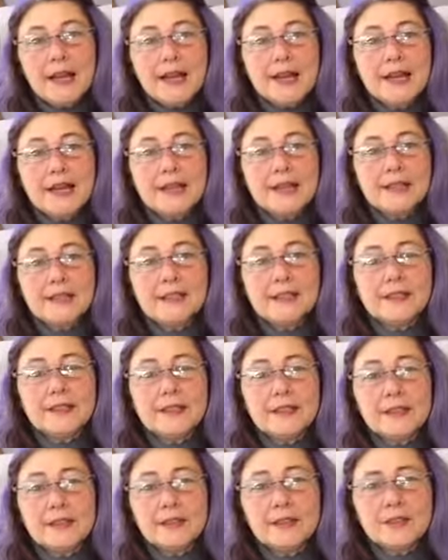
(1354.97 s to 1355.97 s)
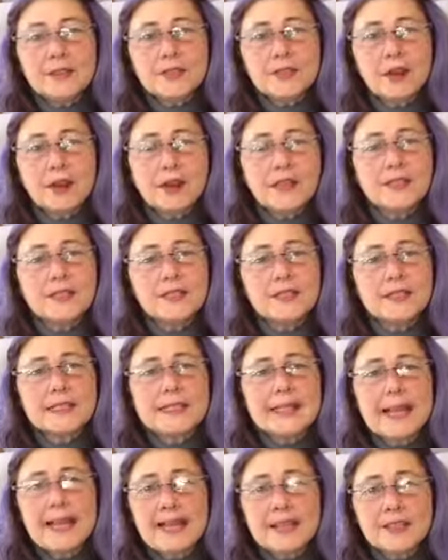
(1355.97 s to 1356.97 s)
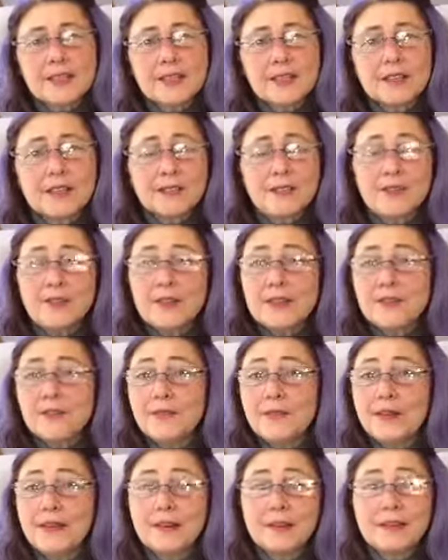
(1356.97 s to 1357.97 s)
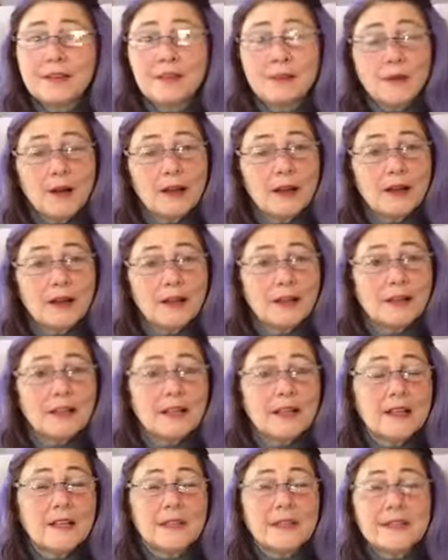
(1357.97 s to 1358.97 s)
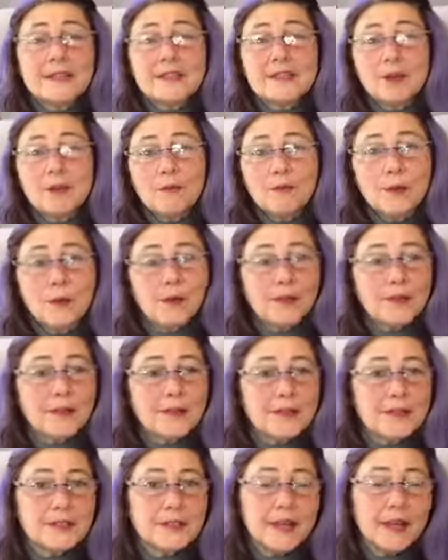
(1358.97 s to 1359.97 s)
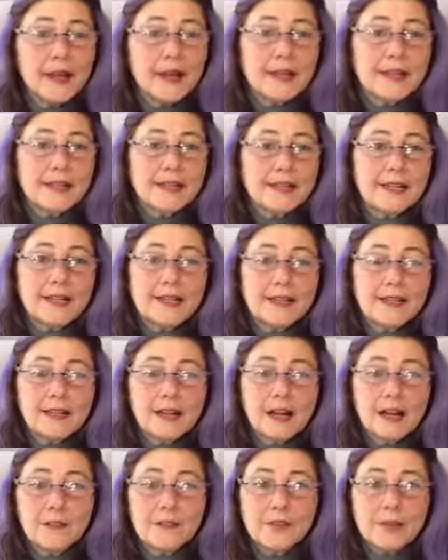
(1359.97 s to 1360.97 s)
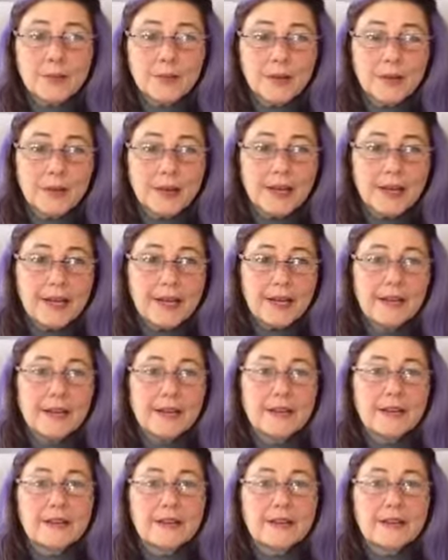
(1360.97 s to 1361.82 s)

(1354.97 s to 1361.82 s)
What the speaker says: And those harnesses actually fit fairly well. They don't pull on the dog in any uncomfortable way.